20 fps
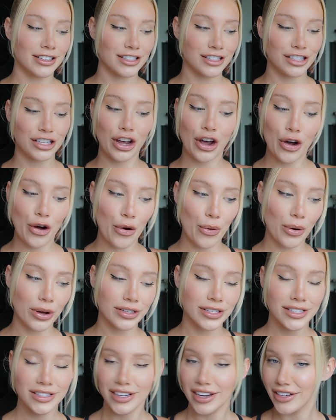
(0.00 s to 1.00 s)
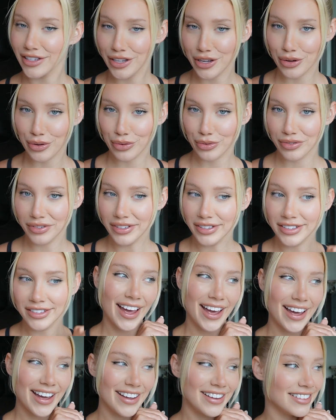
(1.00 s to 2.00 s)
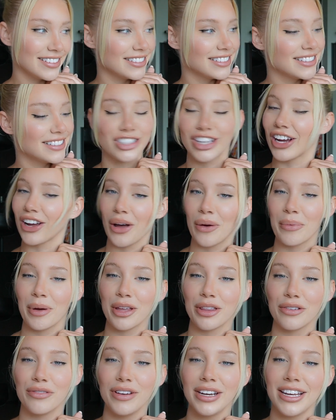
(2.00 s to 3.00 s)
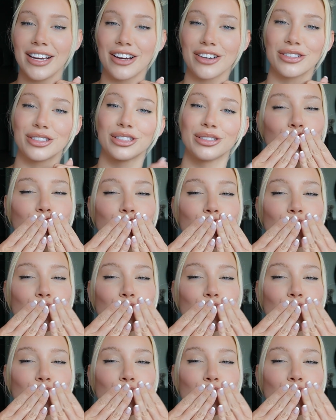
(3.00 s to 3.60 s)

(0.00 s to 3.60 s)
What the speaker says: so stay tuned and check out my other videos.